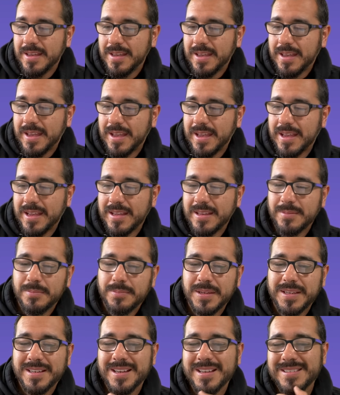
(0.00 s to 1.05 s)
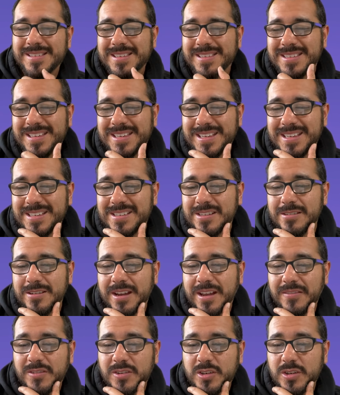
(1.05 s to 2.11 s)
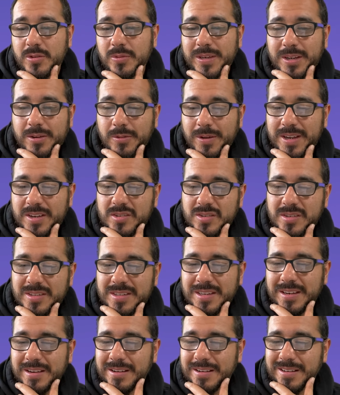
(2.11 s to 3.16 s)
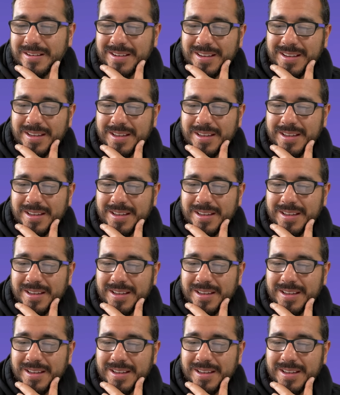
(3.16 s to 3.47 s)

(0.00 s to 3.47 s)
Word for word: And because it's easier, I have two equations here,